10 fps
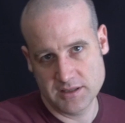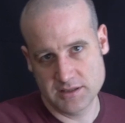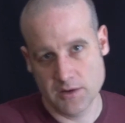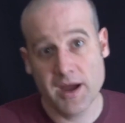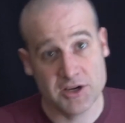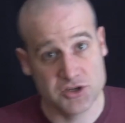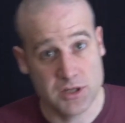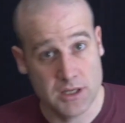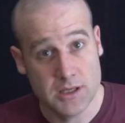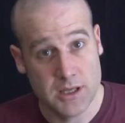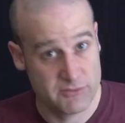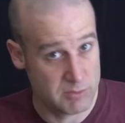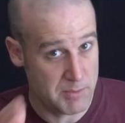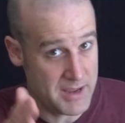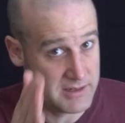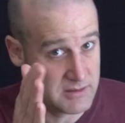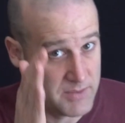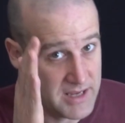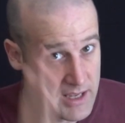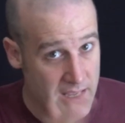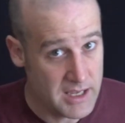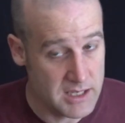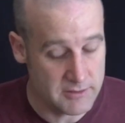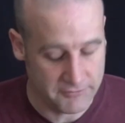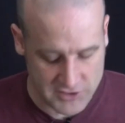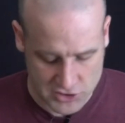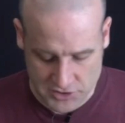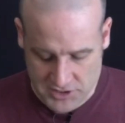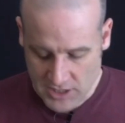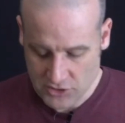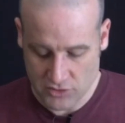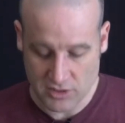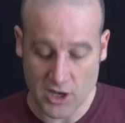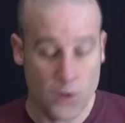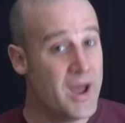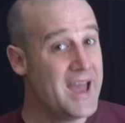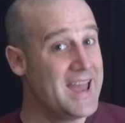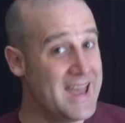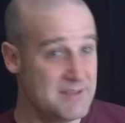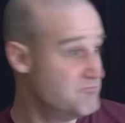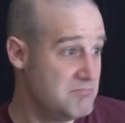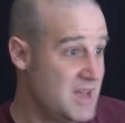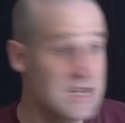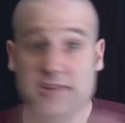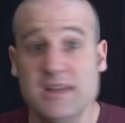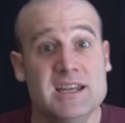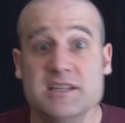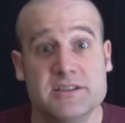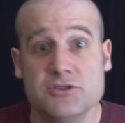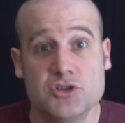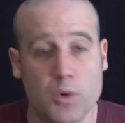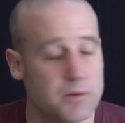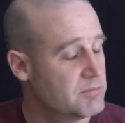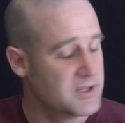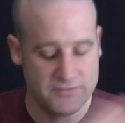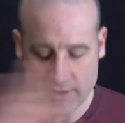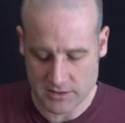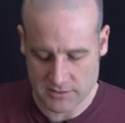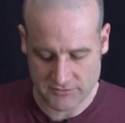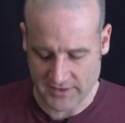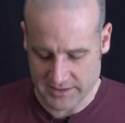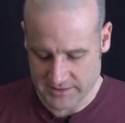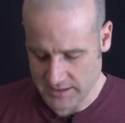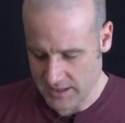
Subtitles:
And so actually, if you're prepared to be inefficient, you can go at any distance you want, as far as you fancy.